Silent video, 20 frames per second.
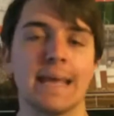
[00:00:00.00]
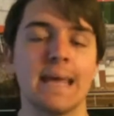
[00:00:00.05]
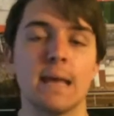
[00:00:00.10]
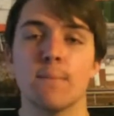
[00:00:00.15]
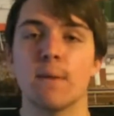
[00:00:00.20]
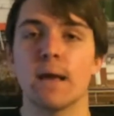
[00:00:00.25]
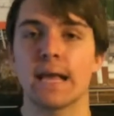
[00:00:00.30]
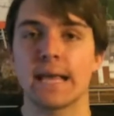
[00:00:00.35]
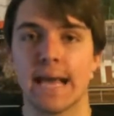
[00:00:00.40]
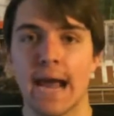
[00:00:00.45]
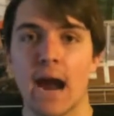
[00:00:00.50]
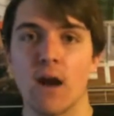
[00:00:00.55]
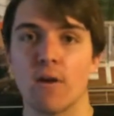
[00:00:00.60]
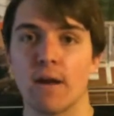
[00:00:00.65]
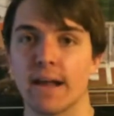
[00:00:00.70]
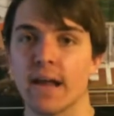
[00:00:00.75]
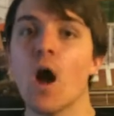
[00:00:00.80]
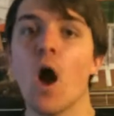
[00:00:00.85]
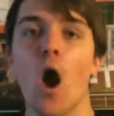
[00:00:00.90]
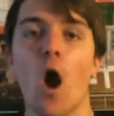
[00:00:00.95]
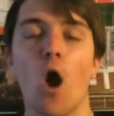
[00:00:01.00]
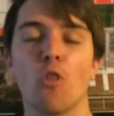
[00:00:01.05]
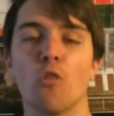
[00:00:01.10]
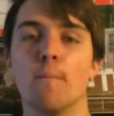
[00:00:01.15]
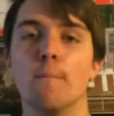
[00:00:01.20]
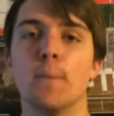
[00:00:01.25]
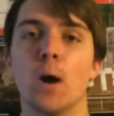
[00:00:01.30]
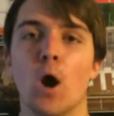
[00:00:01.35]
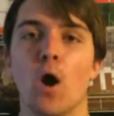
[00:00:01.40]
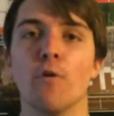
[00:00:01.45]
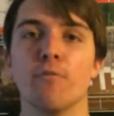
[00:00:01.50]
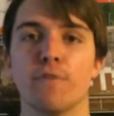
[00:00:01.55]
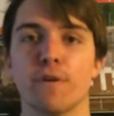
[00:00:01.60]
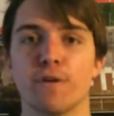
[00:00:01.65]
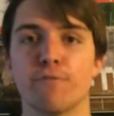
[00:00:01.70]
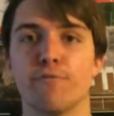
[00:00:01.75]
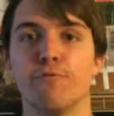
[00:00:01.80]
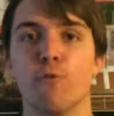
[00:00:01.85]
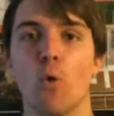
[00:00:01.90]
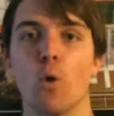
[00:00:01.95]
Him and Carrick are the
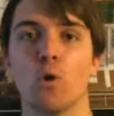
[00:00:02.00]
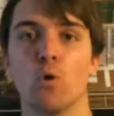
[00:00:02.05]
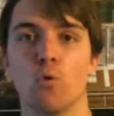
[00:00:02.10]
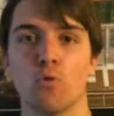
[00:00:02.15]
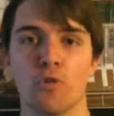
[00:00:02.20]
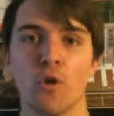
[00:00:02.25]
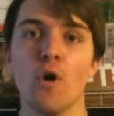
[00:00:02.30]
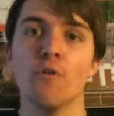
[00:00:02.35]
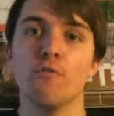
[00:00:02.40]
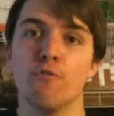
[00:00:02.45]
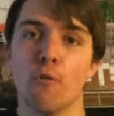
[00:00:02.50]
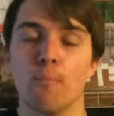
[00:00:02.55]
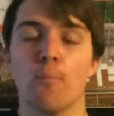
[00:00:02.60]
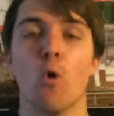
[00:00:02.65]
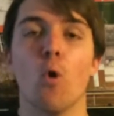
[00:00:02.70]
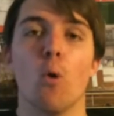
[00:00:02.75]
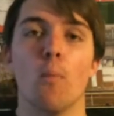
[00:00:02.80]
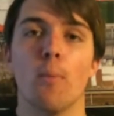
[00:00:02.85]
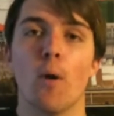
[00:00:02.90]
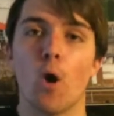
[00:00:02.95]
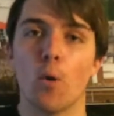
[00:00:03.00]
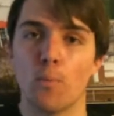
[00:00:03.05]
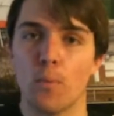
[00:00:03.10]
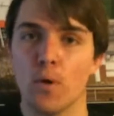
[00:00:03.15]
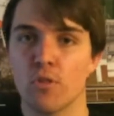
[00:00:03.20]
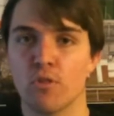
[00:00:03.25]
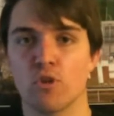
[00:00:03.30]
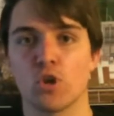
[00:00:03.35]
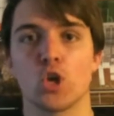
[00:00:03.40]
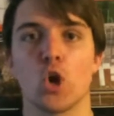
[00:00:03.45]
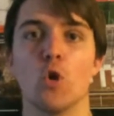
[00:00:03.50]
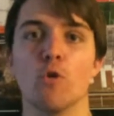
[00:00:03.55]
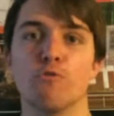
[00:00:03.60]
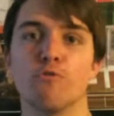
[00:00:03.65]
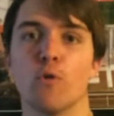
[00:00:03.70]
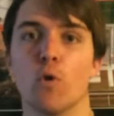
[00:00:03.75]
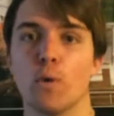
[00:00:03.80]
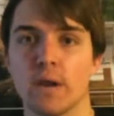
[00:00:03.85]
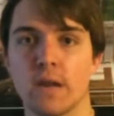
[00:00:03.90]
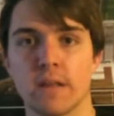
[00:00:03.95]
perfect foils for Paul Pogba to go
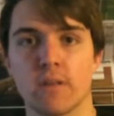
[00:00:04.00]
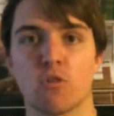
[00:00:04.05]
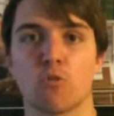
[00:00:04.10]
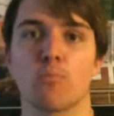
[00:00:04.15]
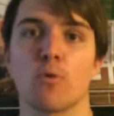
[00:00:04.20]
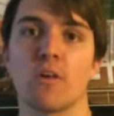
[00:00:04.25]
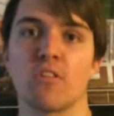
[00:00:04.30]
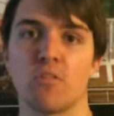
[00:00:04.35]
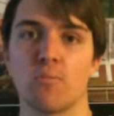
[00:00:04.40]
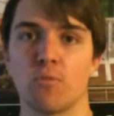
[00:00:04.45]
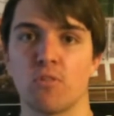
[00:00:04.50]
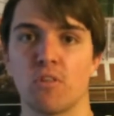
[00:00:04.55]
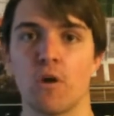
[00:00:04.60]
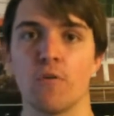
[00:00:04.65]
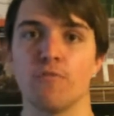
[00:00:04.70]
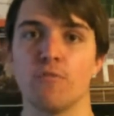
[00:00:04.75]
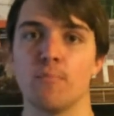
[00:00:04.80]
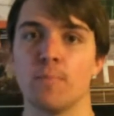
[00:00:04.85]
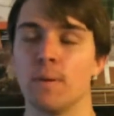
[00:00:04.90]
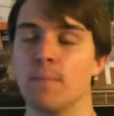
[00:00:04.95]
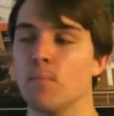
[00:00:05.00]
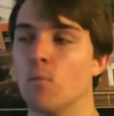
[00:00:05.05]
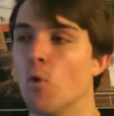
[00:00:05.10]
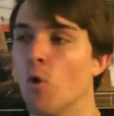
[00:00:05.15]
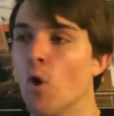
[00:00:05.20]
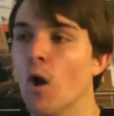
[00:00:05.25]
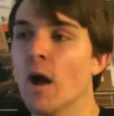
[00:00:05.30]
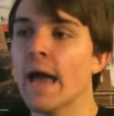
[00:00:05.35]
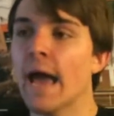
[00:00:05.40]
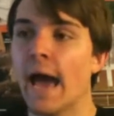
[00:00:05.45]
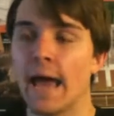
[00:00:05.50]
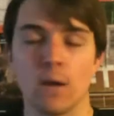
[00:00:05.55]
forward and express himself a bit more,